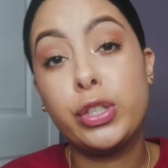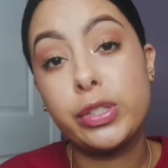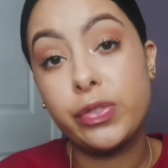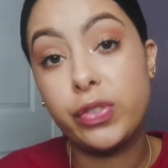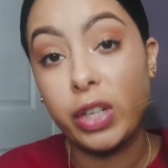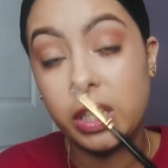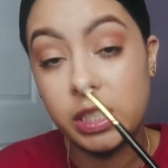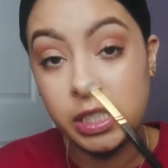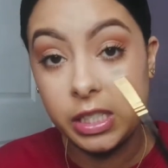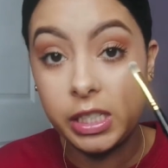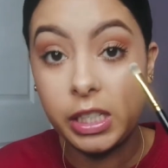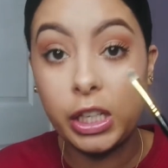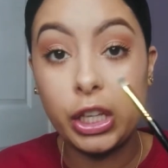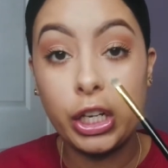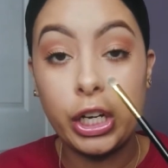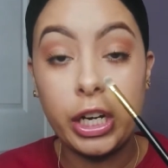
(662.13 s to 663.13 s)
use for
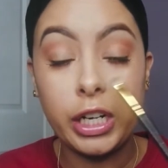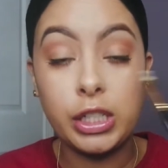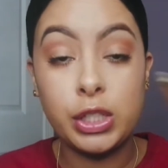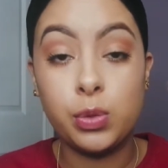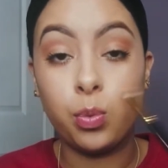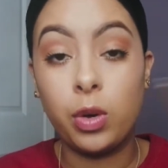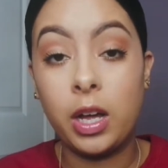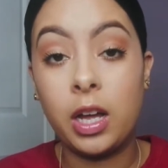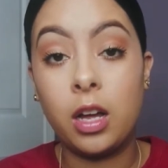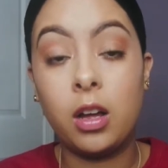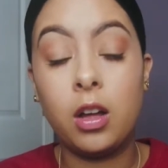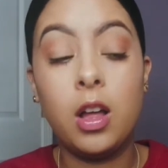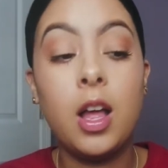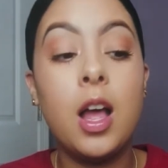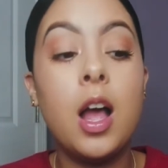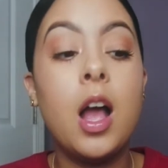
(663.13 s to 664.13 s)
concealer as well,